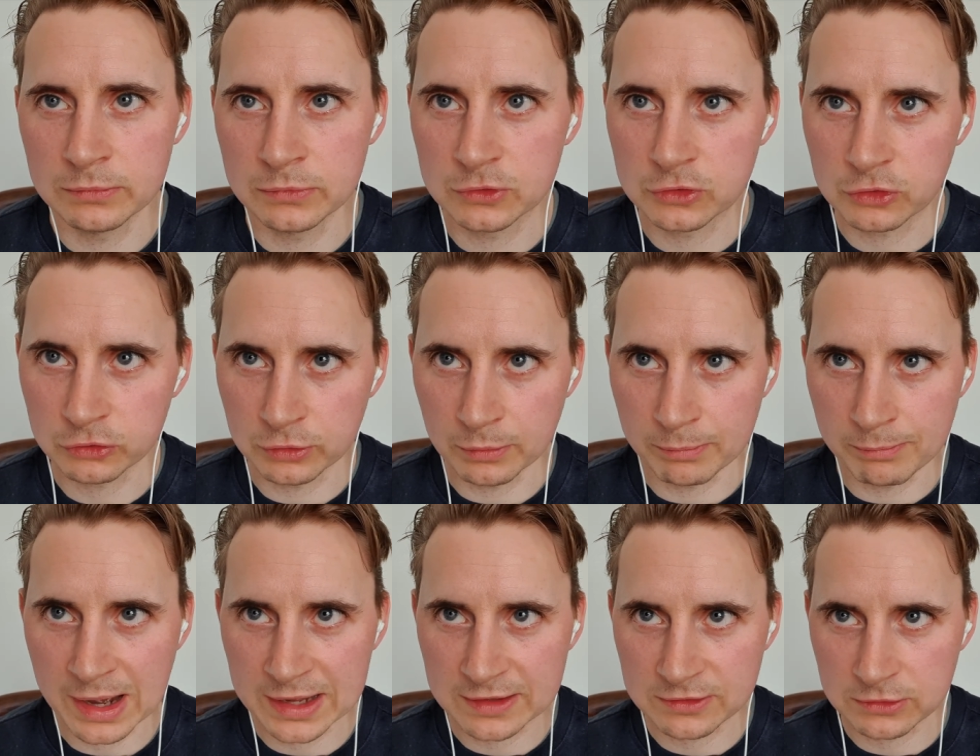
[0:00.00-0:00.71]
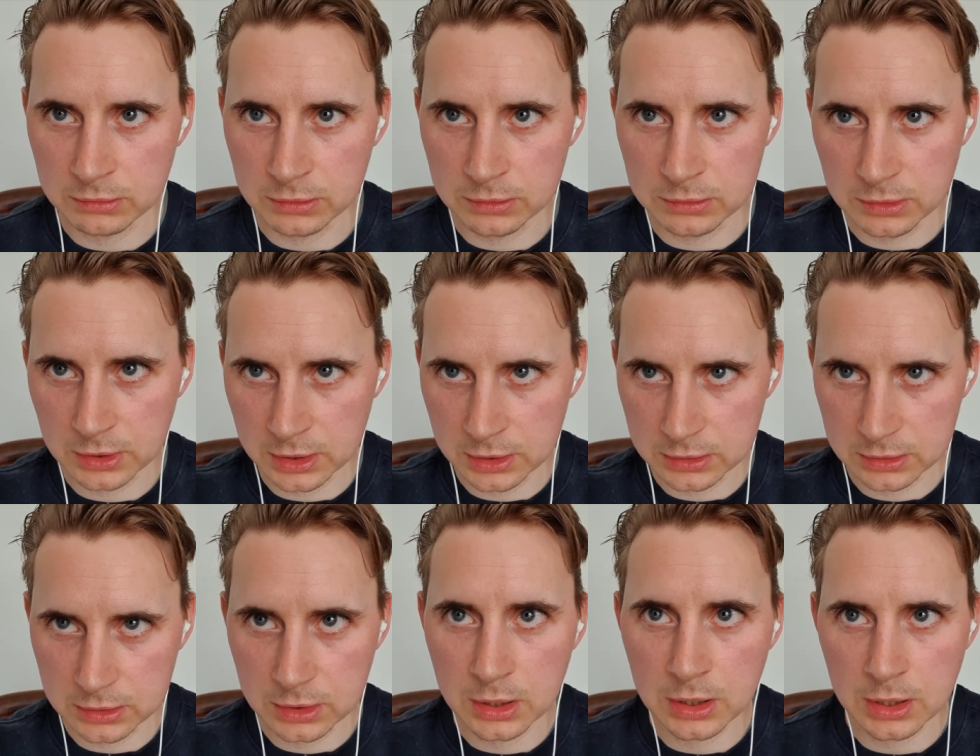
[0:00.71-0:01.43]
doesn't matter in,
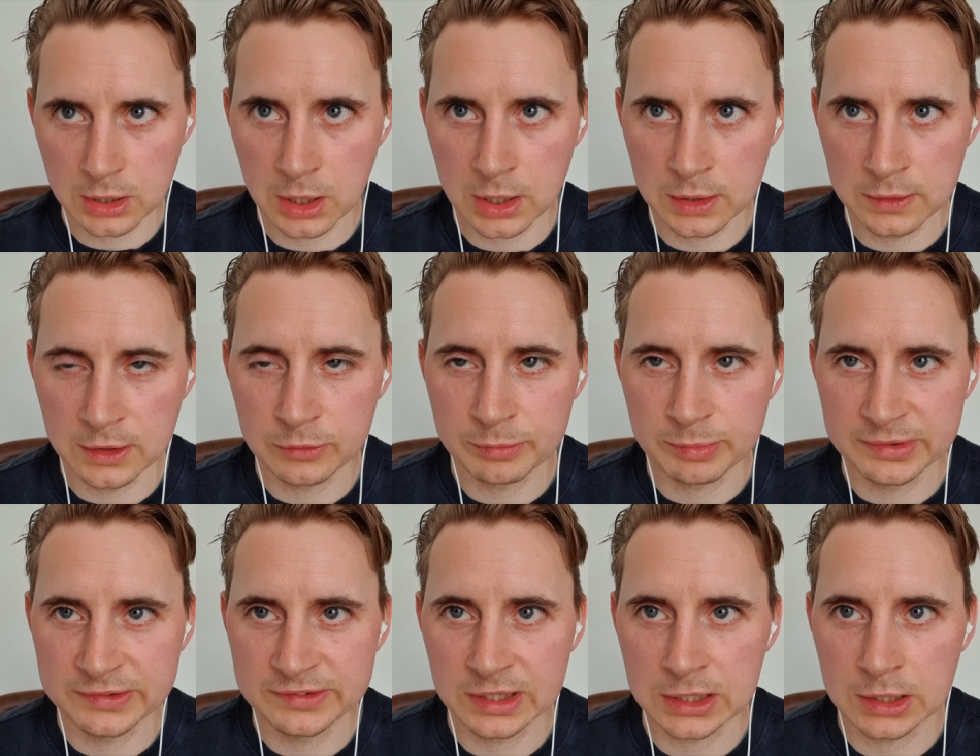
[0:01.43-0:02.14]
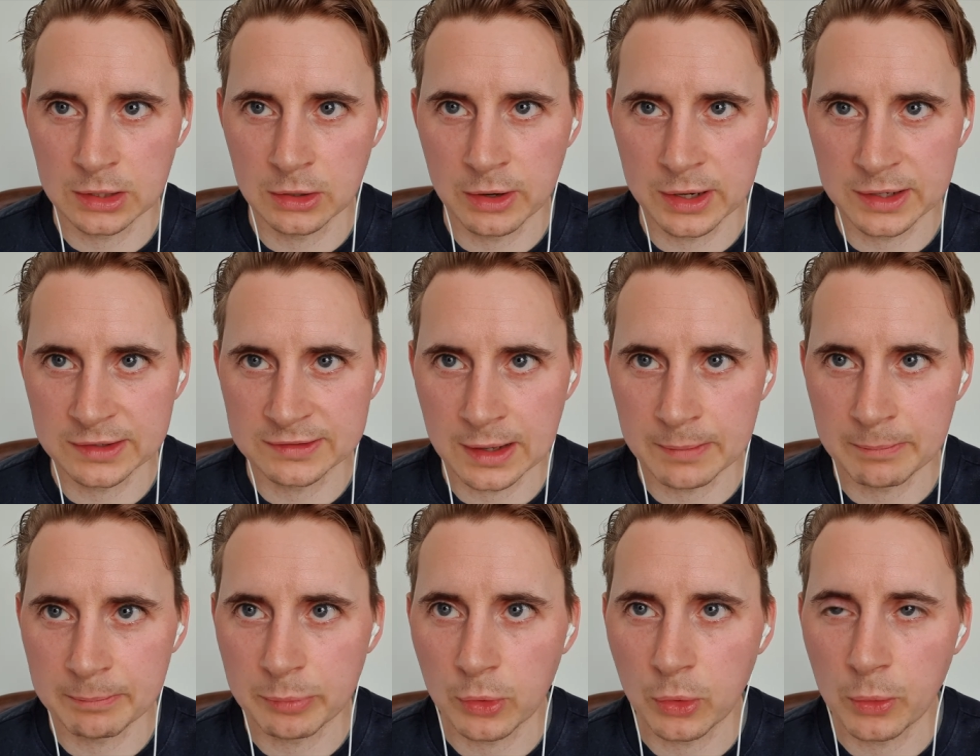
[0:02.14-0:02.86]
in this particular
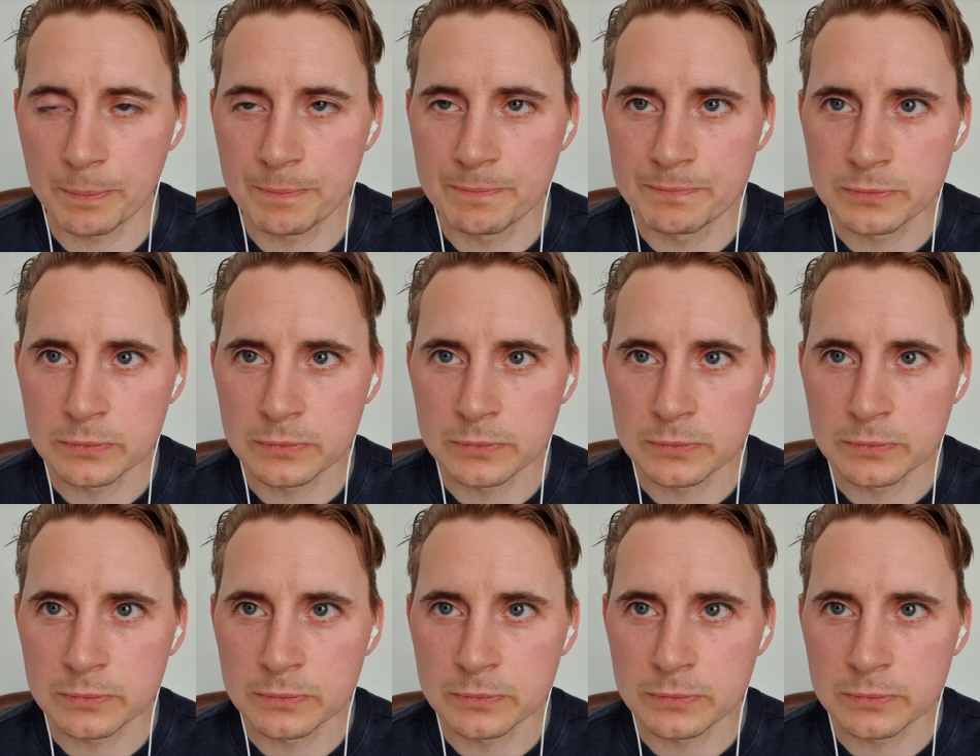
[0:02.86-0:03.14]
example.